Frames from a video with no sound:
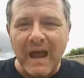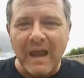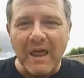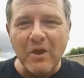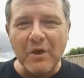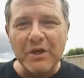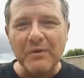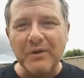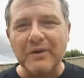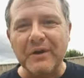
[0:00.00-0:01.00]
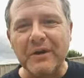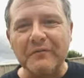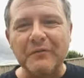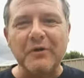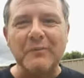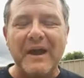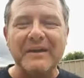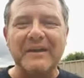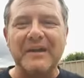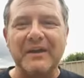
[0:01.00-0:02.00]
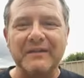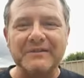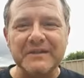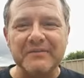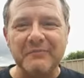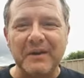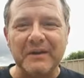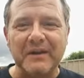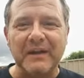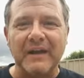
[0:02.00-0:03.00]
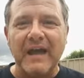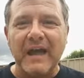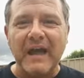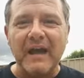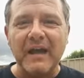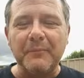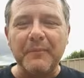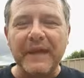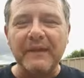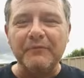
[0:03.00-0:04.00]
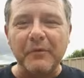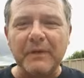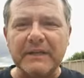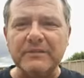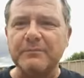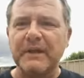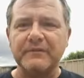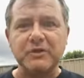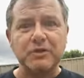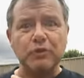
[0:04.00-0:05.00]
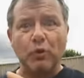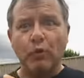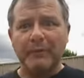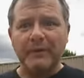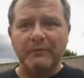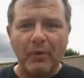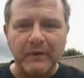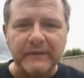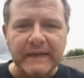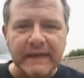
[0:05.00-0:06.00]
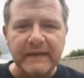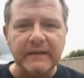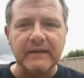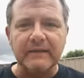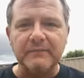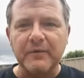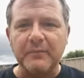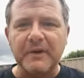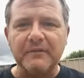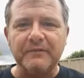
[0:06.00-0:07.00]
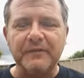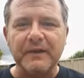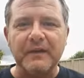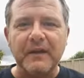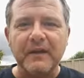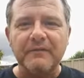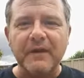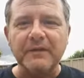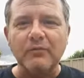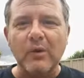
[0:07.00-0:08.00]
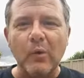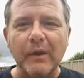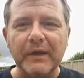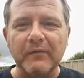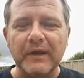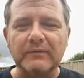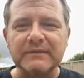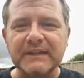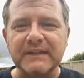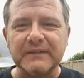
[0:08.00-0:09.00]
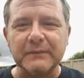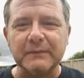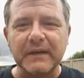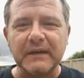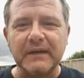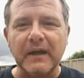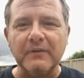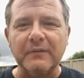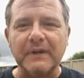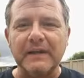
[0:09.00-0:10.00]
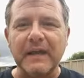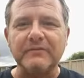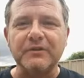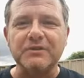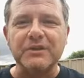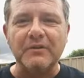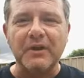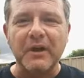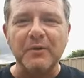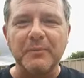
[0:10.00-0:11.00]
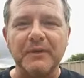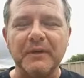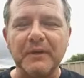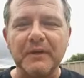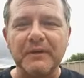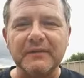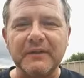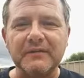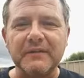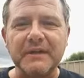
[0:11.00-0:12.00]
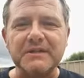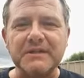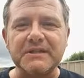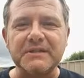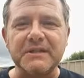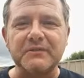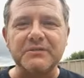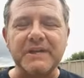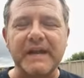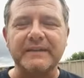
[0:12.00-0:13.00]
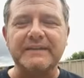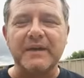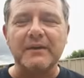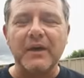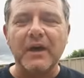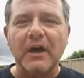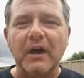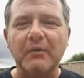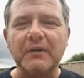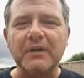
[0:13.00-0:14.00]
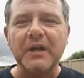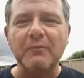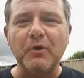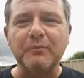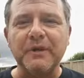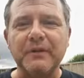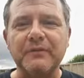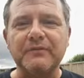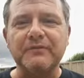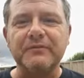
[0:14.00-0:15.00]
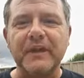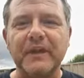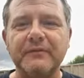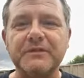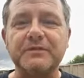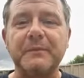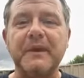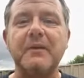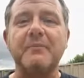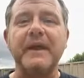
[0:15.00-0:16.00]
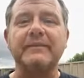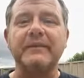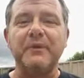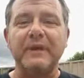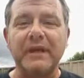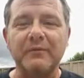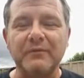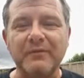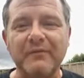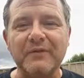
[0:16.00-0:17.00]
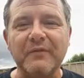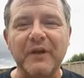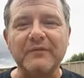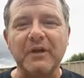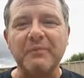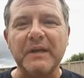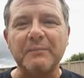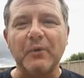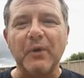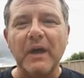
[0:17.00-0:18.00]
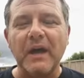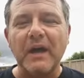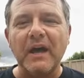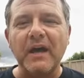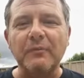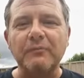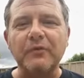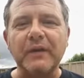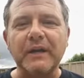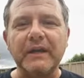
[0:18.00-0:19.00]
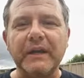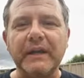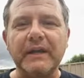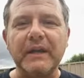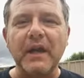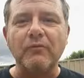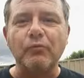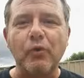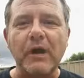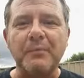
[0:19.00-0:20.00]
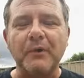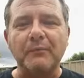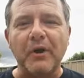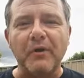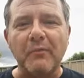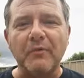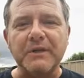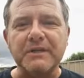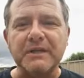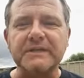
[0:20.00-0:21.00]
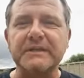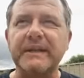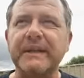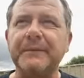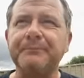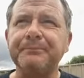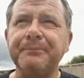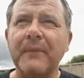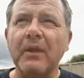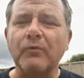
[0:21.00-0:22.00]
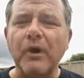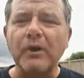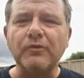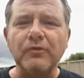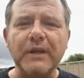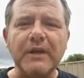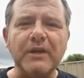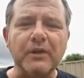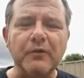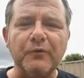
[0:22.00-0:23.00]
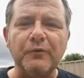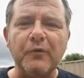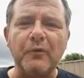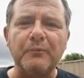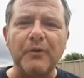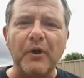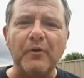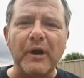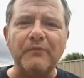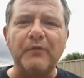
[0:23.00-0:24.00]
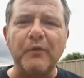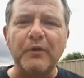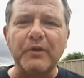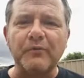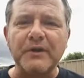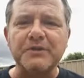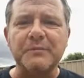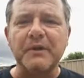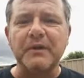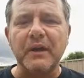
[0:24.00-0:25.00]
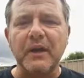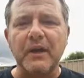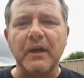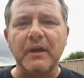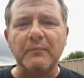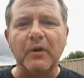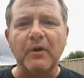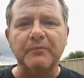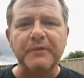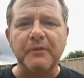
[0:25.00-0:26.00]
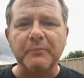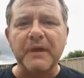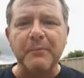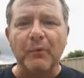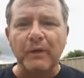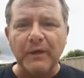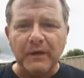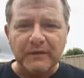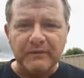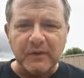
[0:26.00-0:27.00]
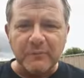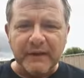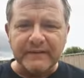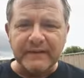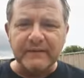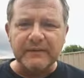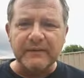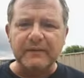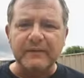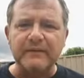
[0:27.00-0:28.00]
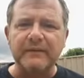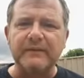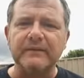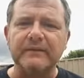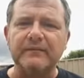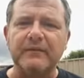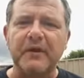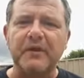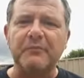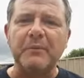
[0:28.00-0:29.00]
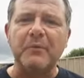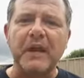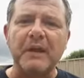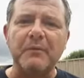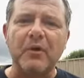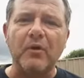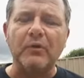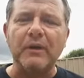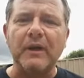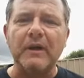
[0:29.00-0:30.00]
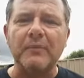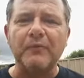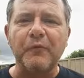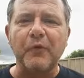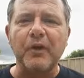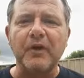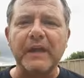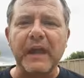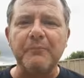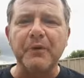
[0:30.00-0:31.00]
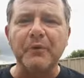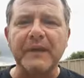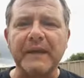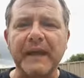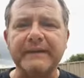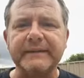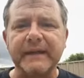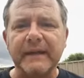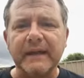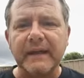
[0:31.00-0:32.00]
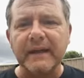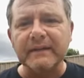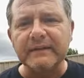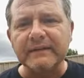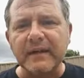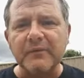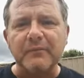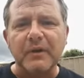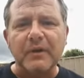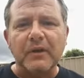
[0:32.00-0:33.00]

Hello to you, Are Enough Group. How you going? Steve Barker um, here from a bit of a stormy Wagga today. Uh, we've got a bit of uh, thunder rolling around, so uh, hopefully the heavens don't open until I finish this little chat. So I wanted to come on because uh, I've just spent an amazing weekend with 75 young people um, doing the RYPEN program, which is the Rotary Youth program for enrichment um, of young people. So basically, you know, the, the 75 people came along um, for a, a, camp at the weekend, and um,